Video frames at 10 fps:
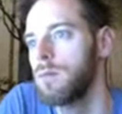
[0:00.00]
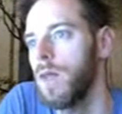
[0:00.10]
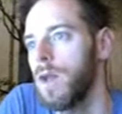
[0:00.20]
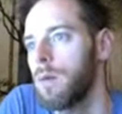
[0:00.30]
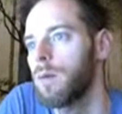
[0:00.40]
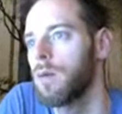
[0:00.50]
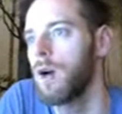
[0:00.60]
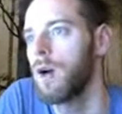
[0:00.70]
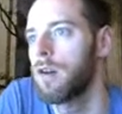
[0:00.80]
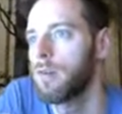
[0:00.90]
That was quite
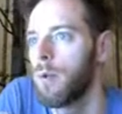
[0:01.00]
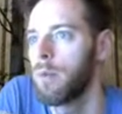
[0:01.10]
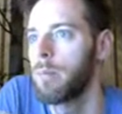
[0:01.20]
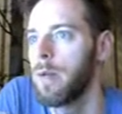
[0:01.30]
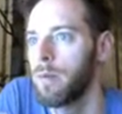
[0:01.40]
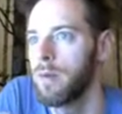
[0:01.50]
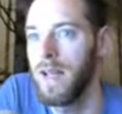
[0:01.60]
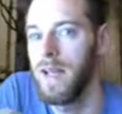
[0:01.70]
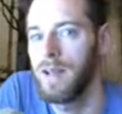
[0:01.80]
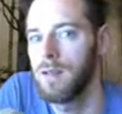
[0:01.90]
a nice one, but it was
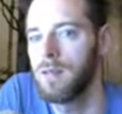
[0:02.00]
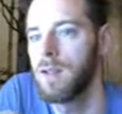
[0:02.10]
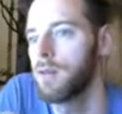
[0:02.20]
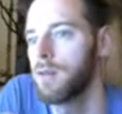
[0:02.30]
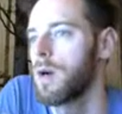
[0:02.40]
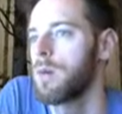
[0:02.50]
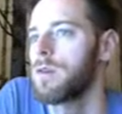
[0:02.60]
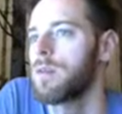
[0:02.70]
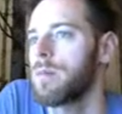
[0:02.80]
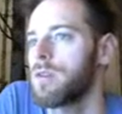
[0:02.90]
negative, and that's why it was a little bit